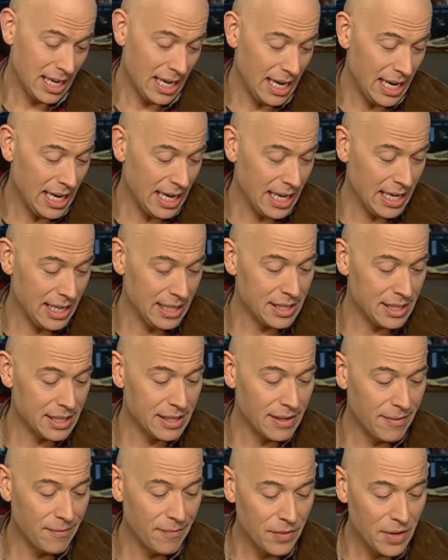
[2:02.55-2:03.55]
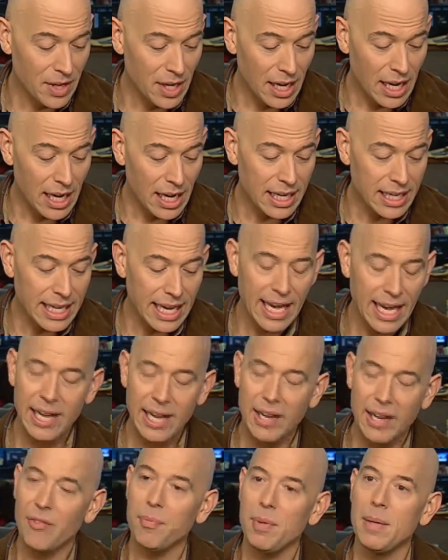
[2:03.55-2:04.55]
And again,
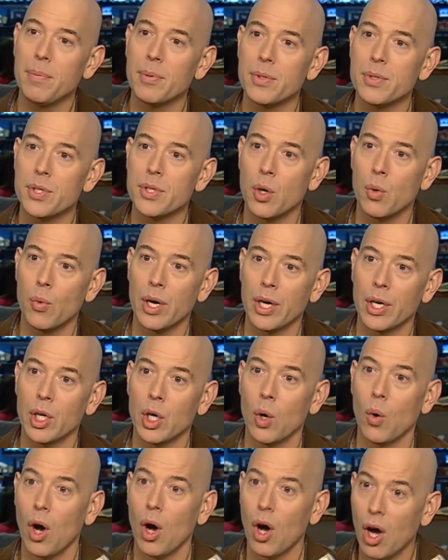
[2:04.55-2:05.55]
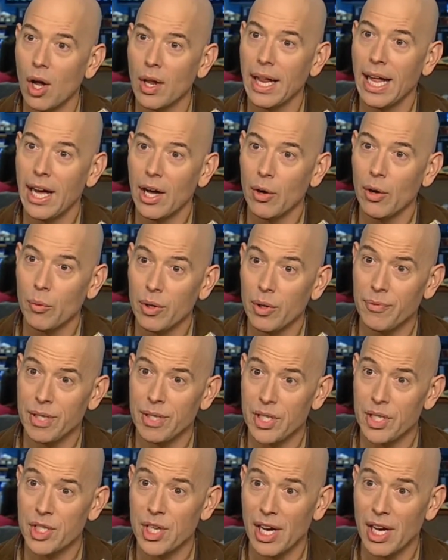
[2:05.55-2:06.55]
if people don't want to go all out with
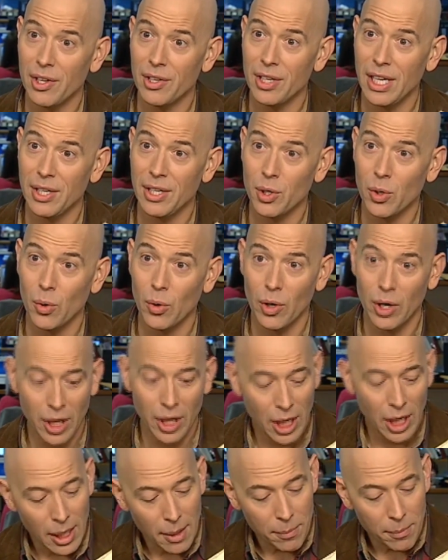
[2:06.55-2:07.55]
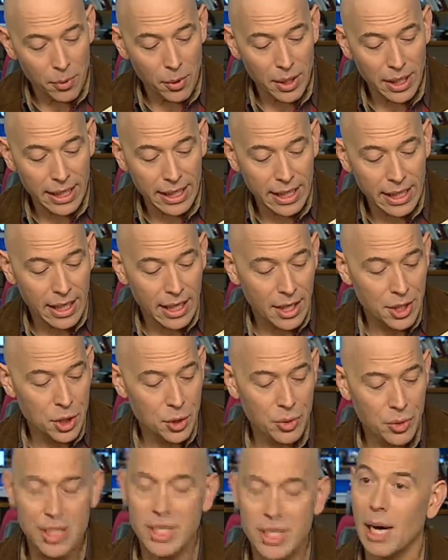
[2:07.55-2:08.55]
vintage holiday decor, putting a
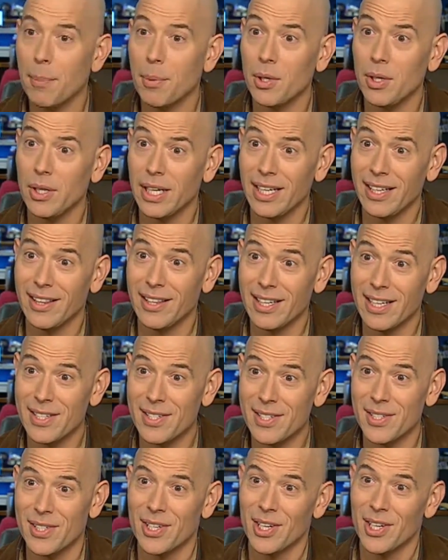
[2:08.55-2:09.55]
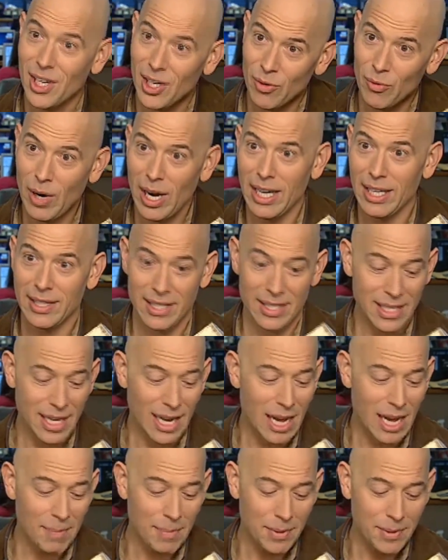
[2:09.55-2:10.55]
tree topper like this right at the
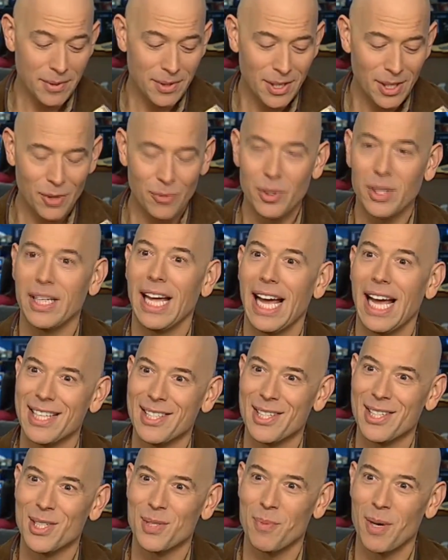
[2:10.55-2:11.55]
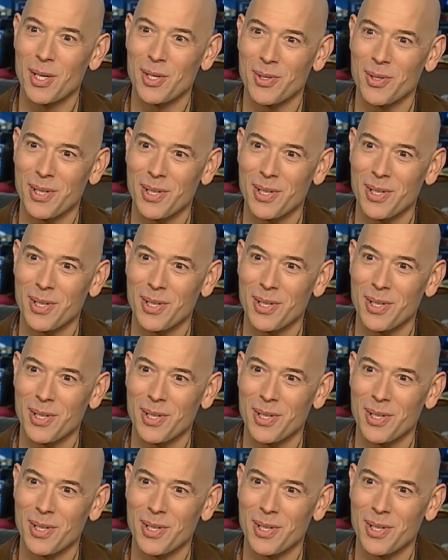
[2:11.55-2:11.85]
top really adds a special